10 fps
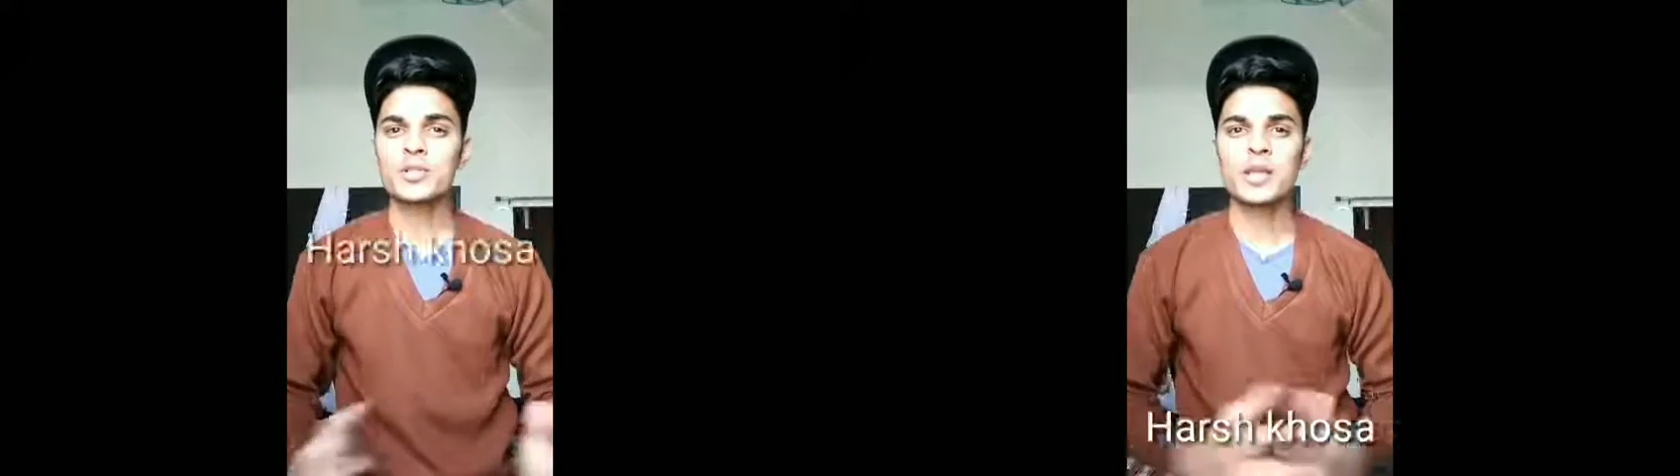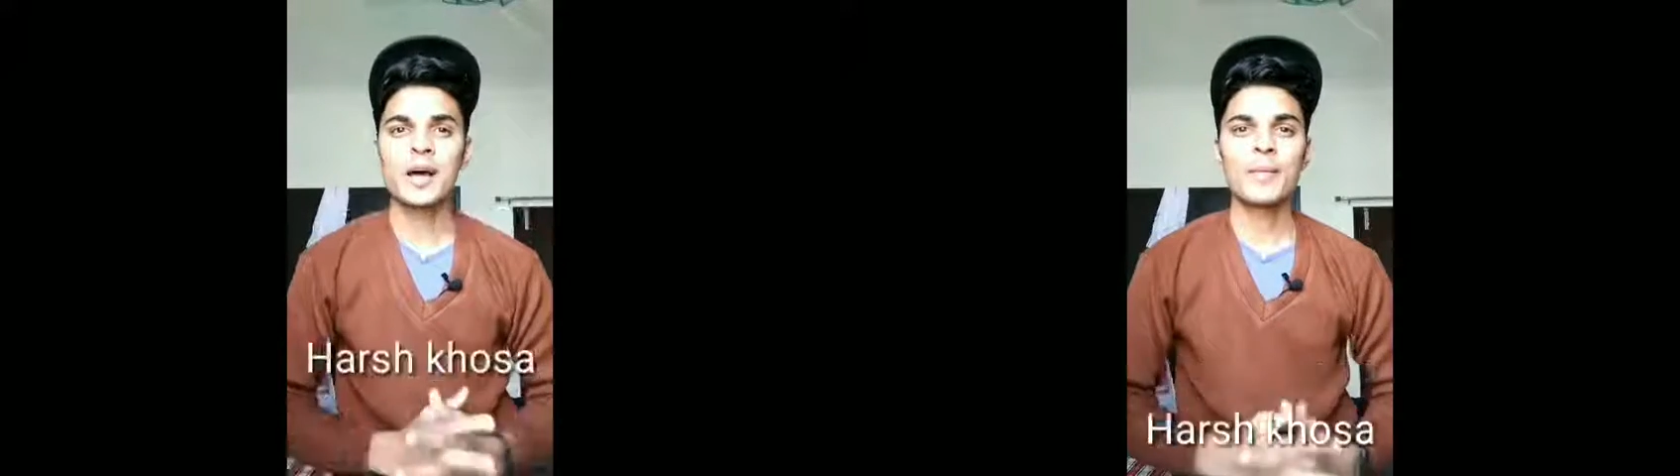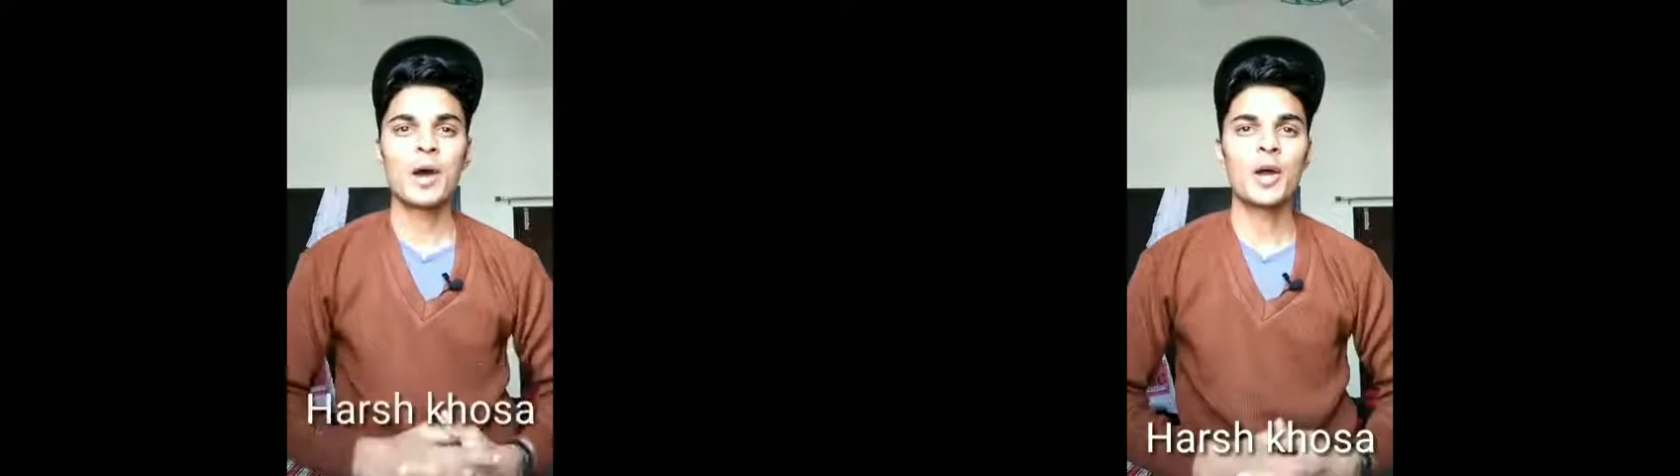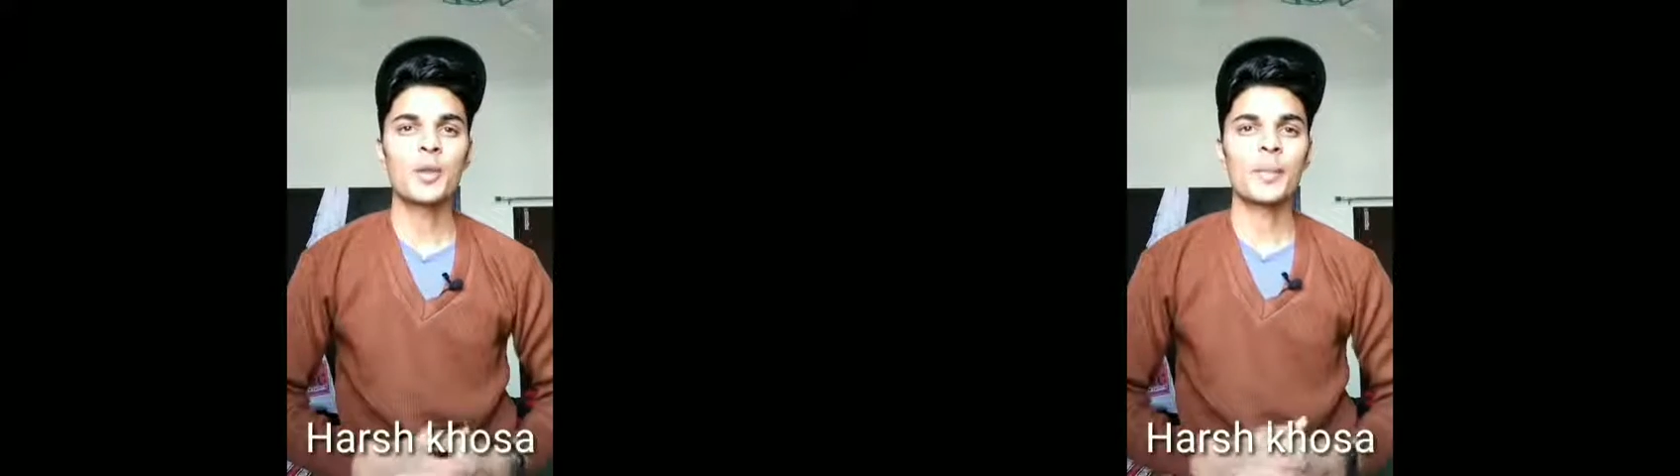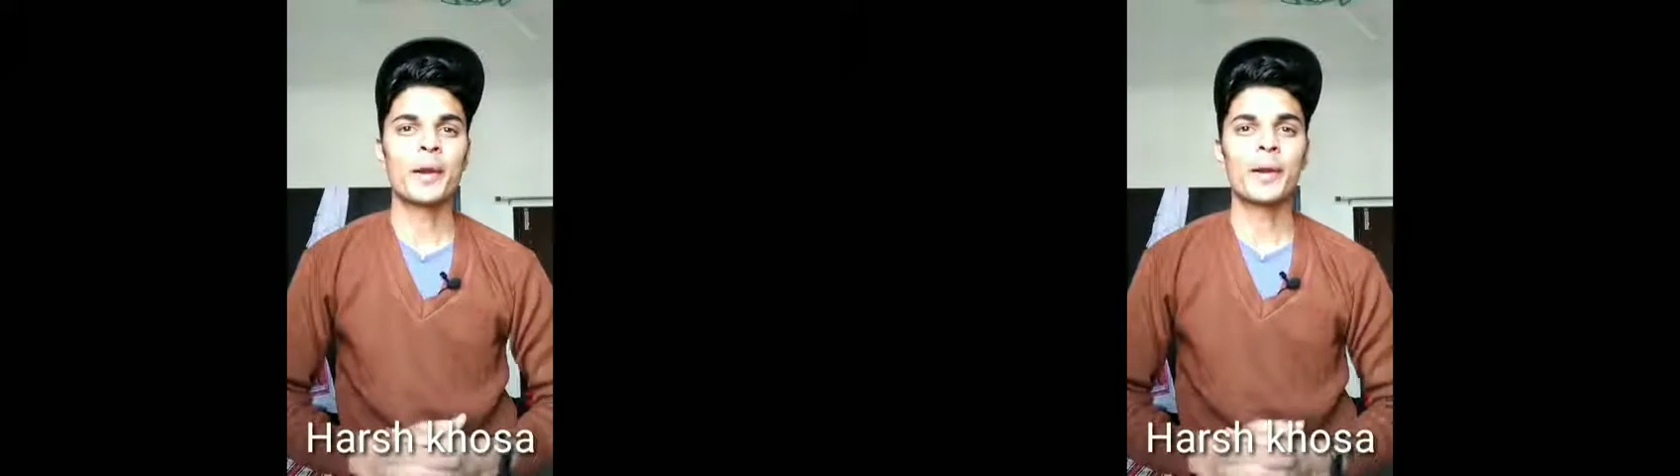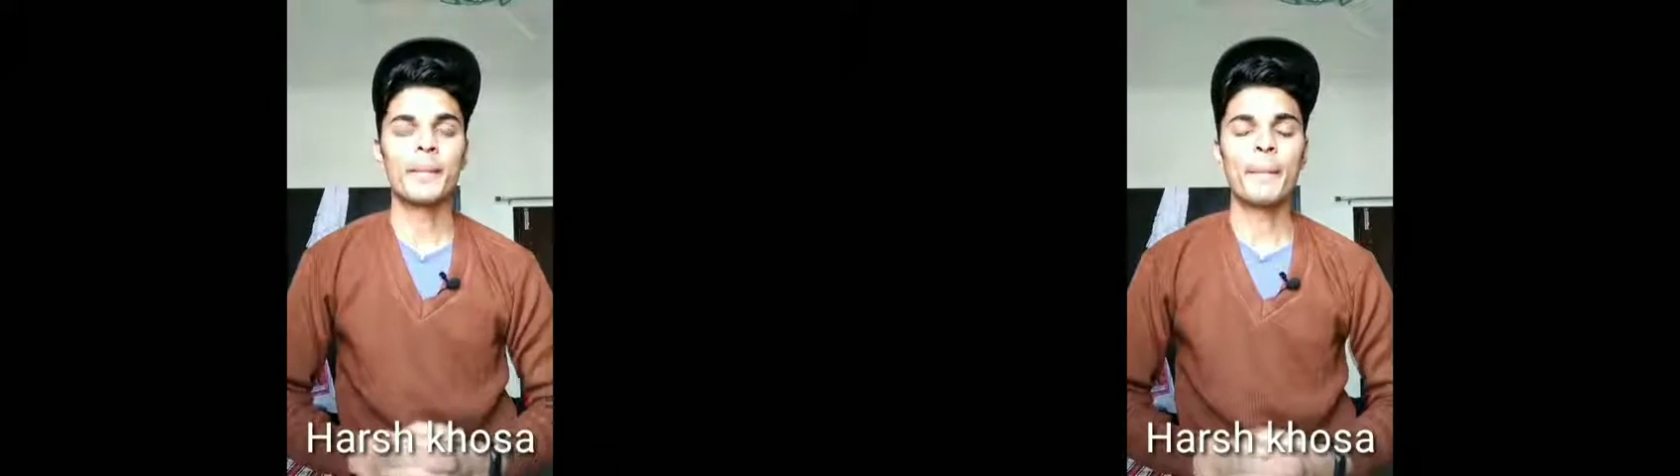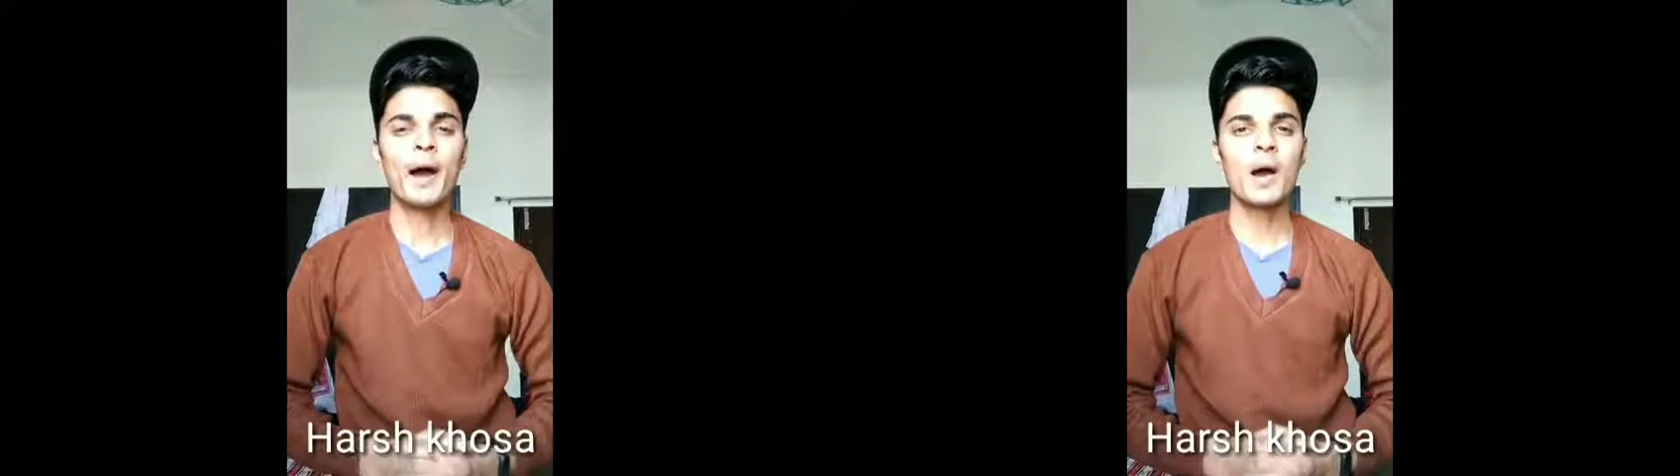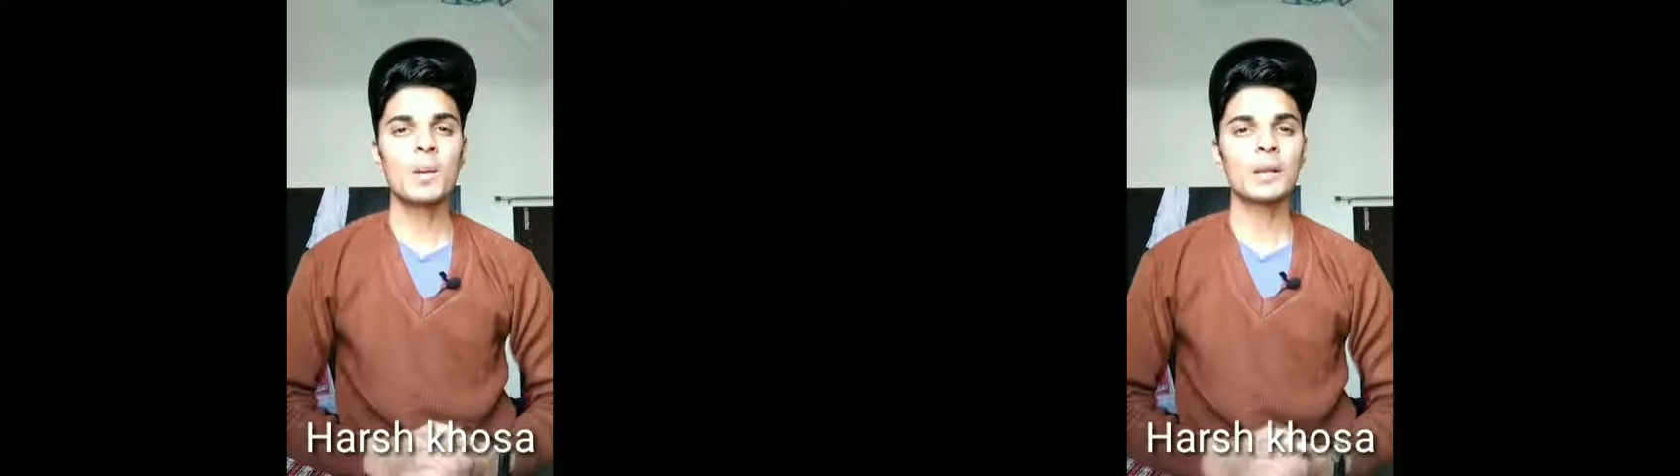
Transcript: salam, ohayo, marhaba.